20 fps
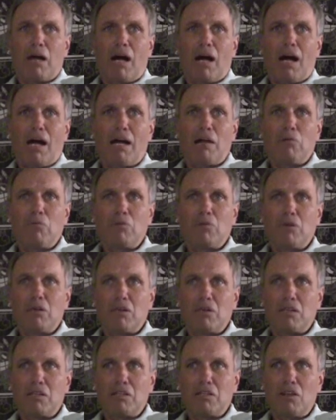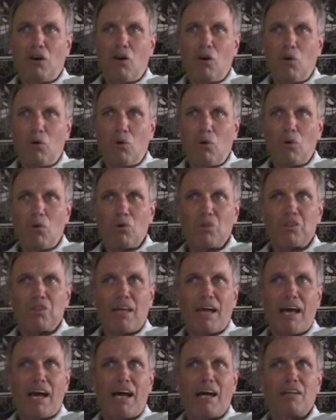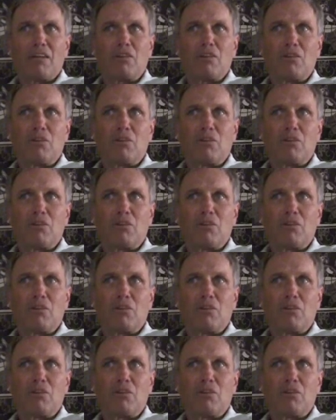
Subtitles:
I would hold that